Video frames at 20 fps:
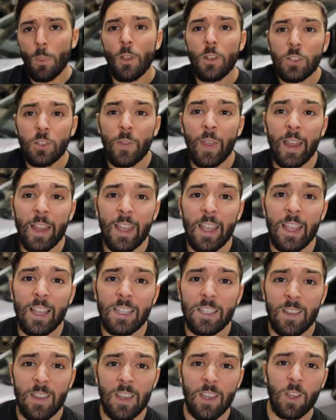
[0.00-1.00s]
So that
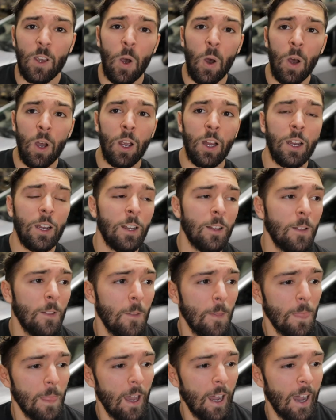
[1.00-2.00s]
is the car.
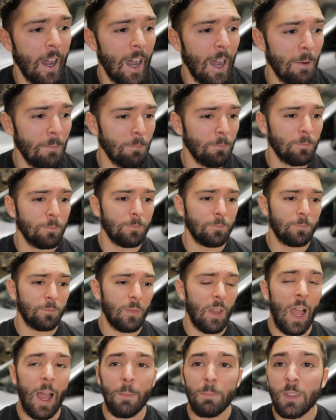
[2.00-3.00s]
I'm
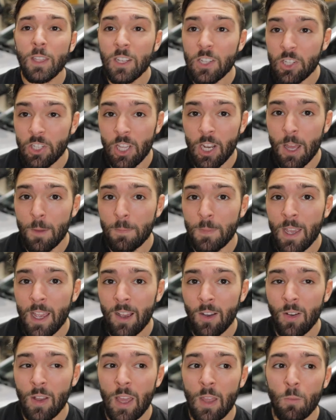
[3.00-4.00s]
gonna shut up
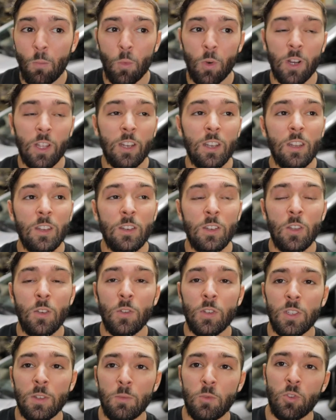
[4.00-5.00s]
now and we're gonna
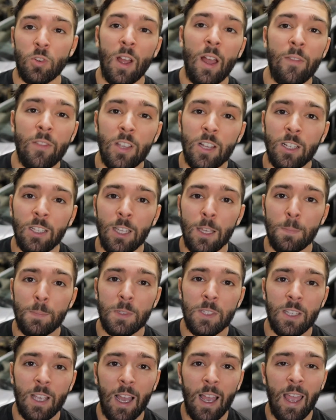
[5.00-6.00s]
do some driving
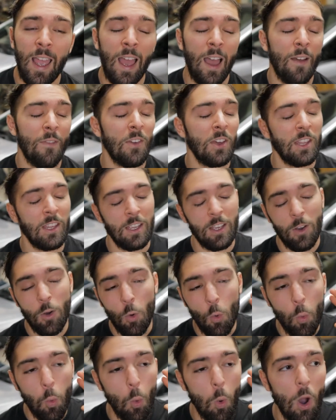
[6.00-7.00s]
clips. I have a
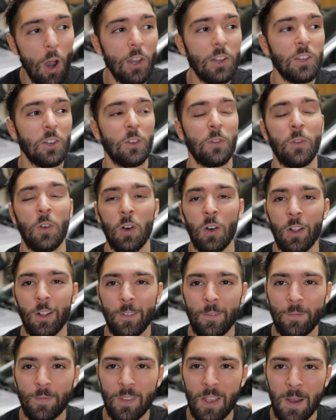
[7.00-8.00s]

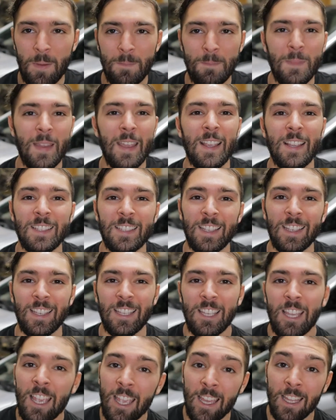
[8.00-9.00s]
wonderful,
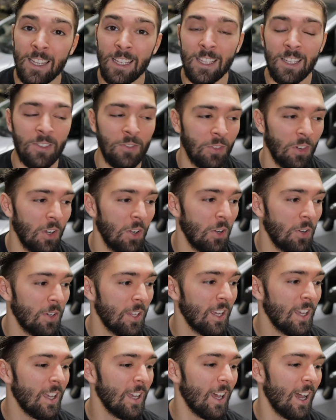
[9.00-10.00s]
amazing canyon
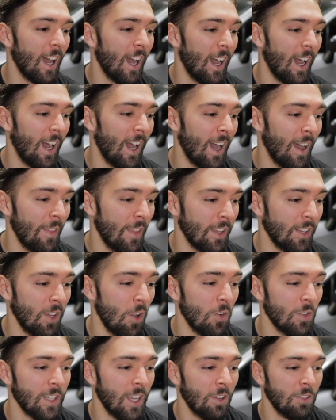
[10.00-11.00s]
road that
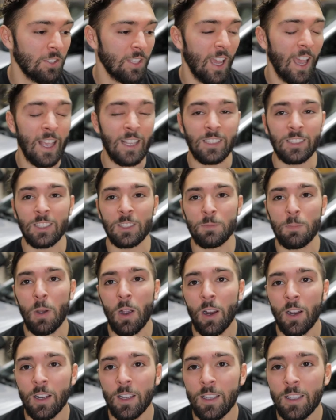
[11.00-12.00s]
goes out to Estes
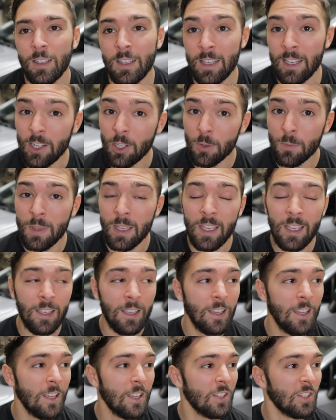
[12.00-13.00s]
Park near
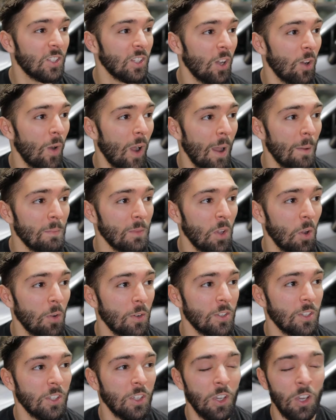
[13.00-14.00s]
me. So I'm
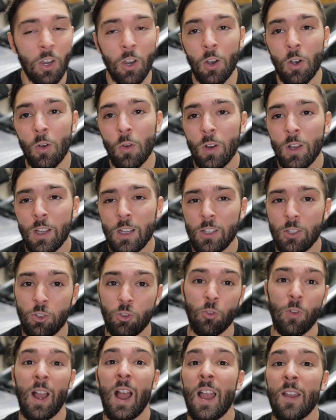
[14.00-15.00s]
going to go
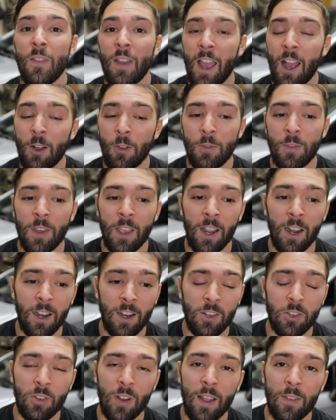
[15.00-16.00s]
drive out
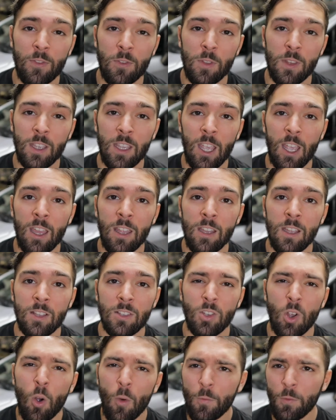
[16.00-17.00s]
there, drive through the
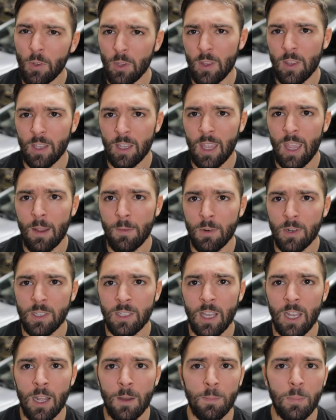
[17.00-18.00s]
canyons. Hopefully the camera
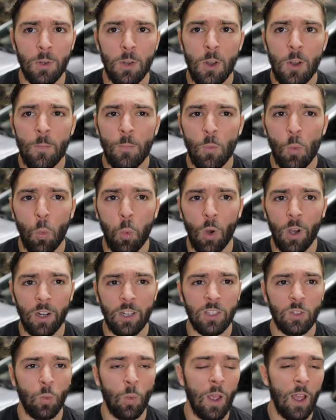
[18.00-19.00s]
setup
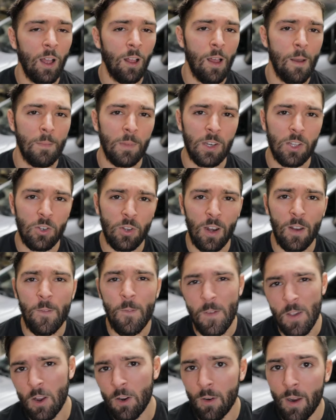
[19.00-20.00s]
works well. I'm gonna try to
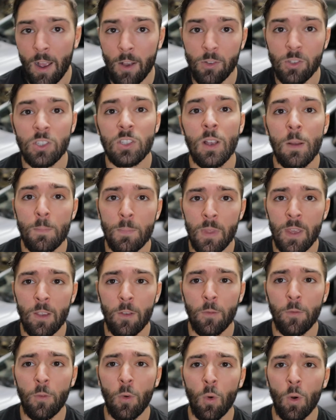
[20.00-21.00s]
figure out
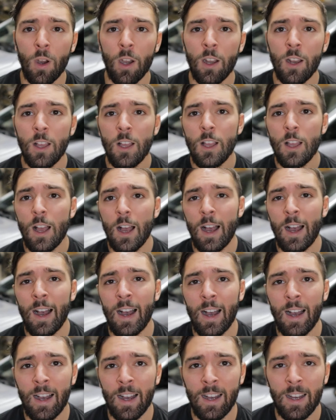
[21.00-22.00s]
something for
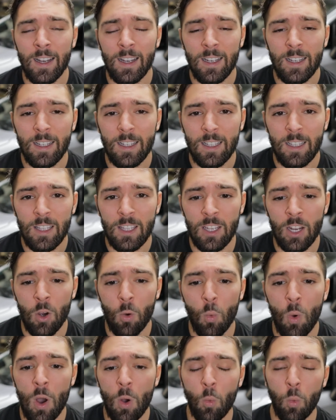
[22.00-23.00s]

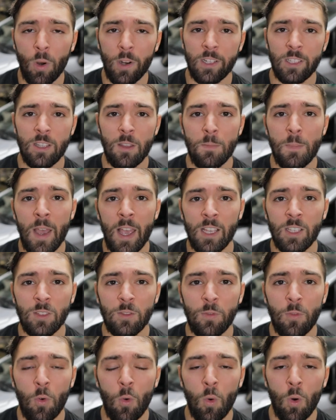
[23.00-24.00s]
what works the
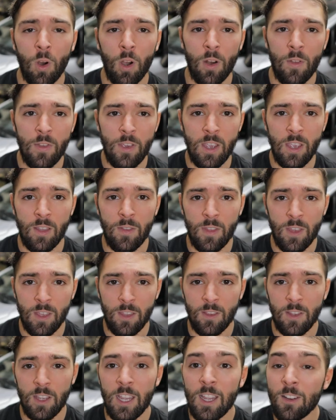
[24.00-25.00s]
best for the
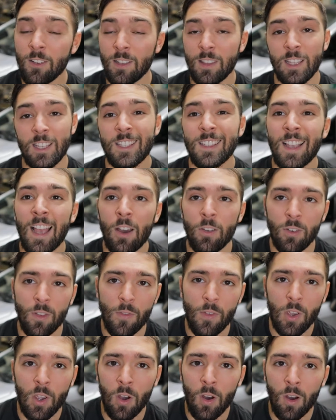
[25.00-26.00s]
hearing the sound
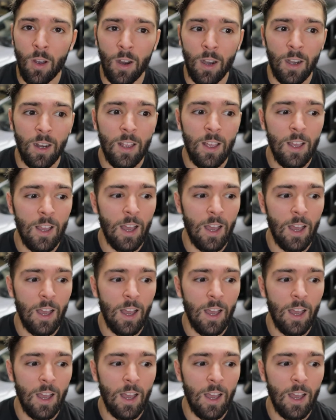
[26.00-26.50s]
of the car.